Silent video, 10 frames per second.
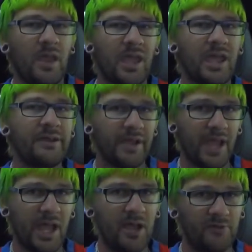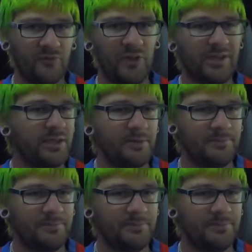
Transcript: and I have, like,